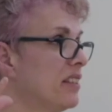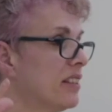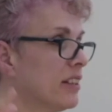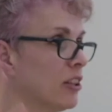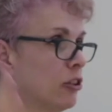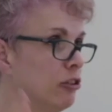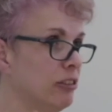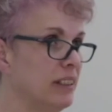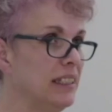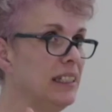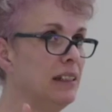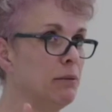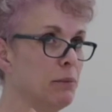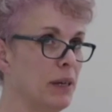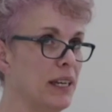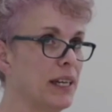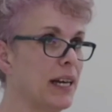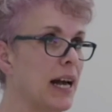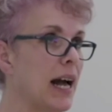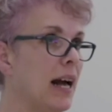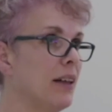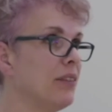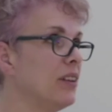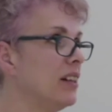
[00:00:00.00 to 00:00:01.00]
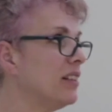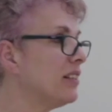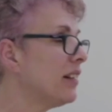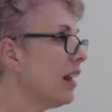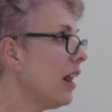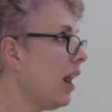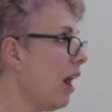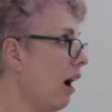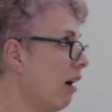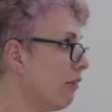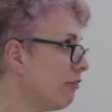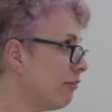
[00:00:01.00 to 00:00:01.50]
screaming at this
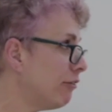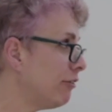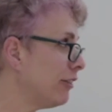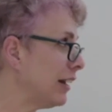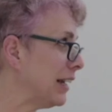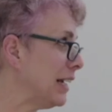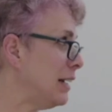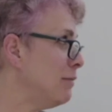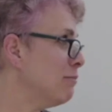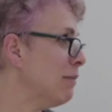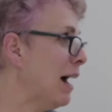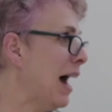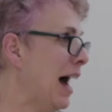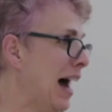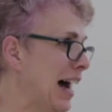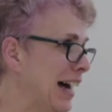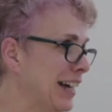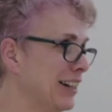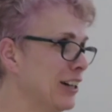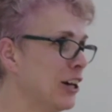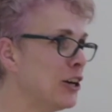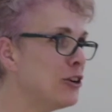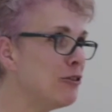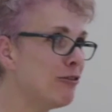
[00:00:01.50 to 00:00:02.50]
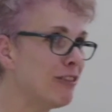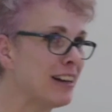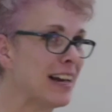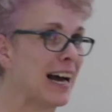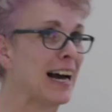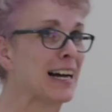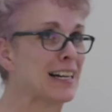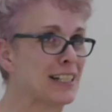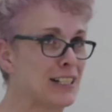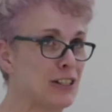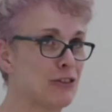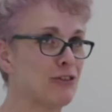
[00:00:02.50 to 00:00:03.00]
lovely man who
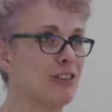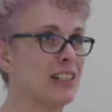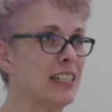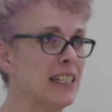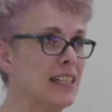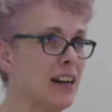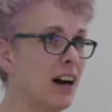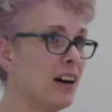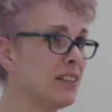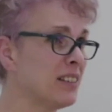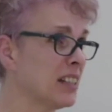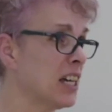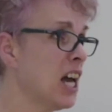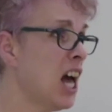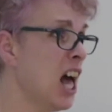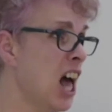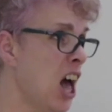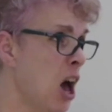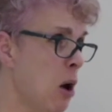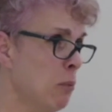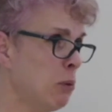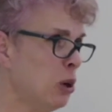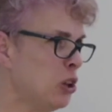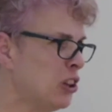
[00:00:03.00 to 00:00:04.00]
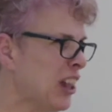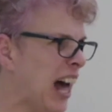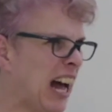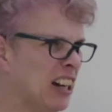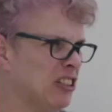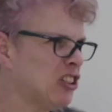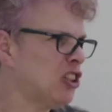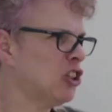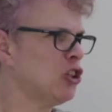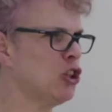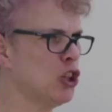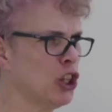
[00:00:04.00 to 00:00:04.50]
reacted really nicely. "But
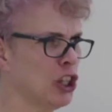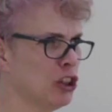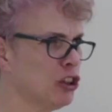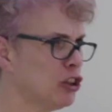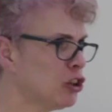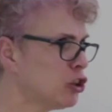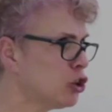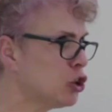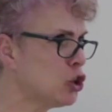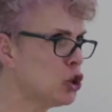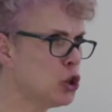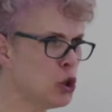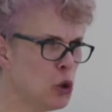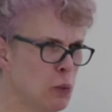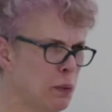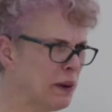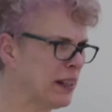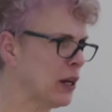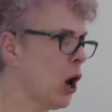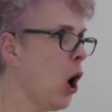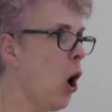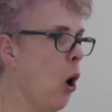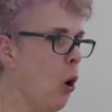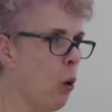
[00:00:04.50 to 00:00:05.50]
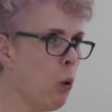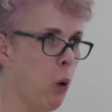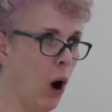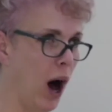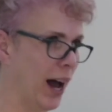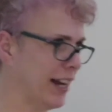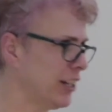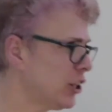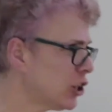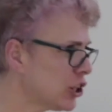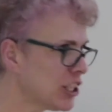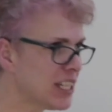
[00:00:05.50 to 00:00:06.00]
that's just stupid.
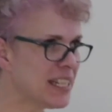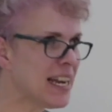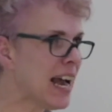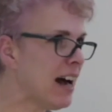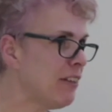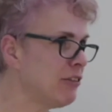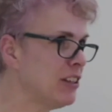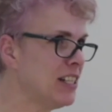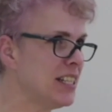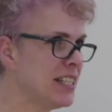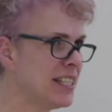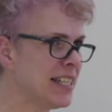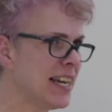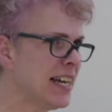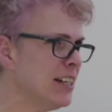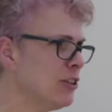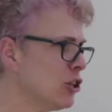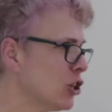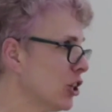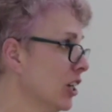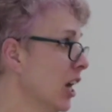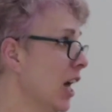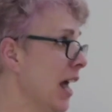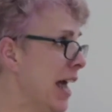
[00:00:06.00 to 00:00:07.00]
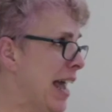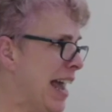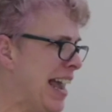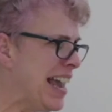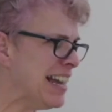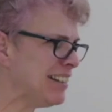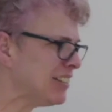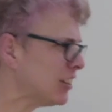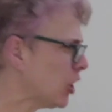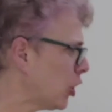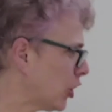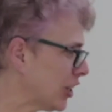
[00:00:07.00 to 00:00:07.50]
Why should he have a detention?
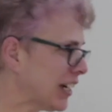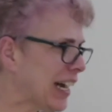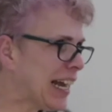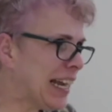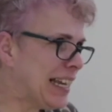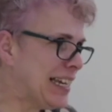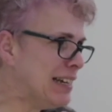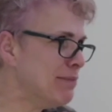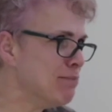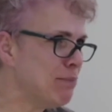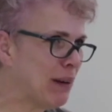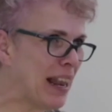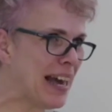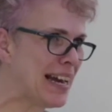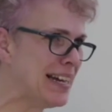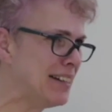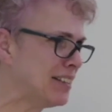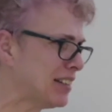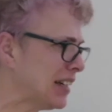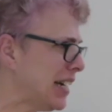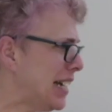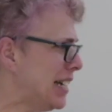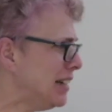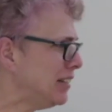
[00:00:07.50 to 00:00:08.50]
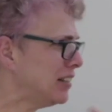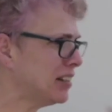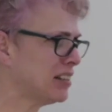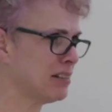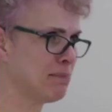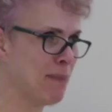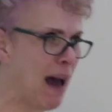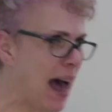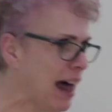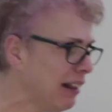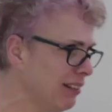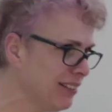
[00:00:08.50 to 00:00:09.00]
He's got a clean blazer. He
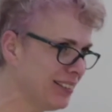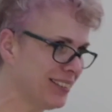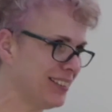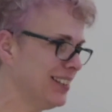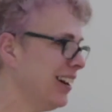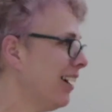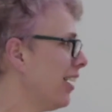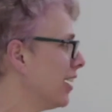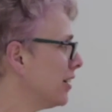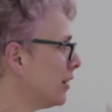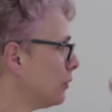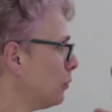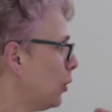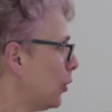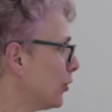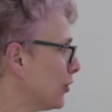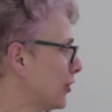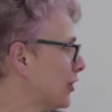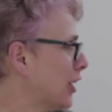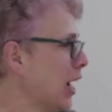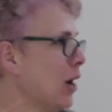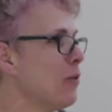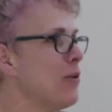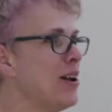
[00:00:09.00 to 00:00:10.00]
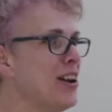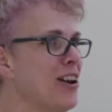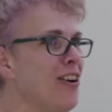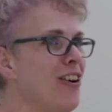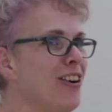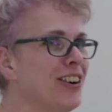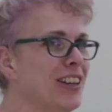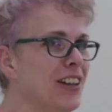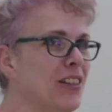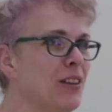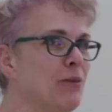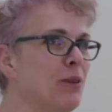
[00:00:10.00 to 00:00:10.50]
smells nice. What's going
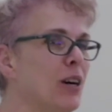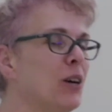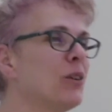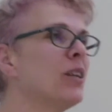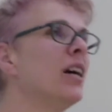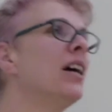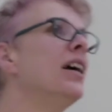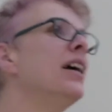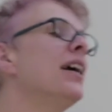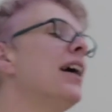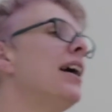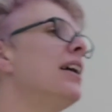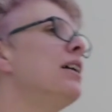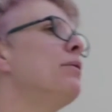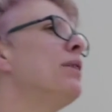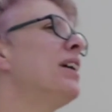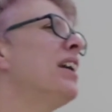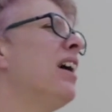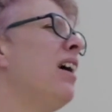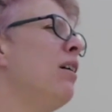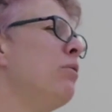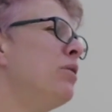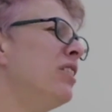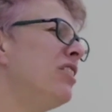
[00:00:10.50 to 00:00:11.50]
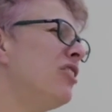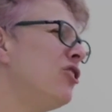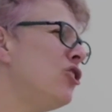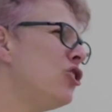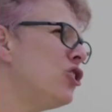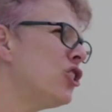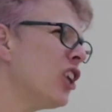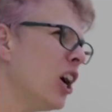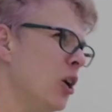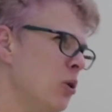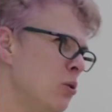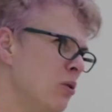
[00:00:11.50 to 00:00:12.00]
on in the world?" And he went, "I was
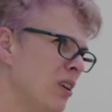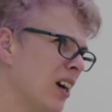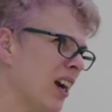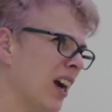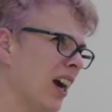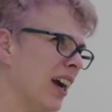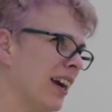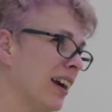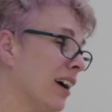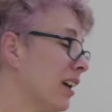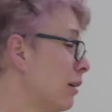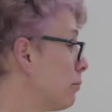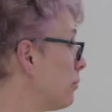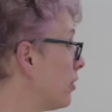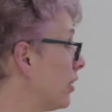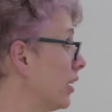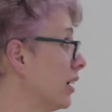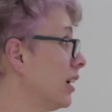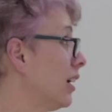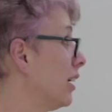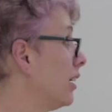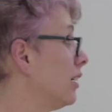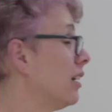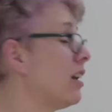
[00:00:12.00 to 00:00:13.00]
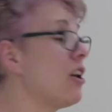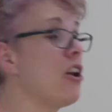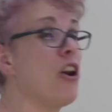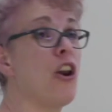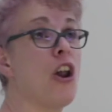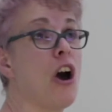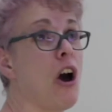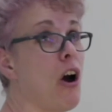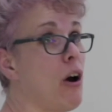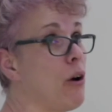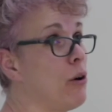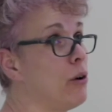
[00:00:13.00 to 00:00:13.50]
joking." And I'm thinking,
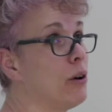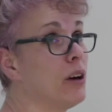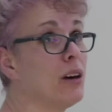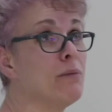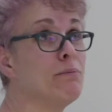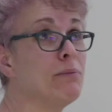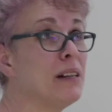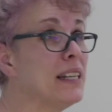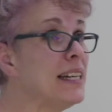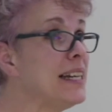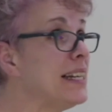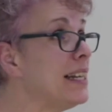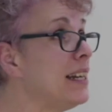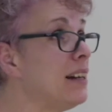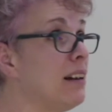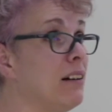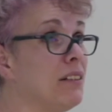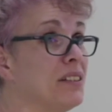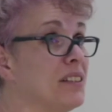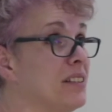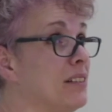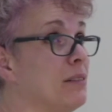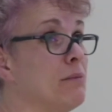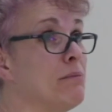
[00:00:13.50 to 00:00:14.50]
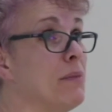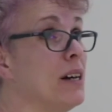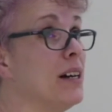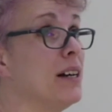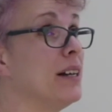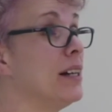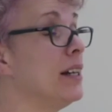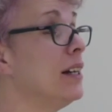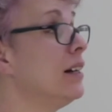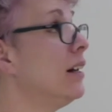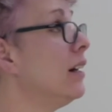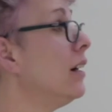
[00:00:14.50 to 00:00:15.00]
no, completely lost on
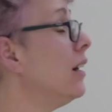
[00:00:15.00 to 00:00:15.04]
me.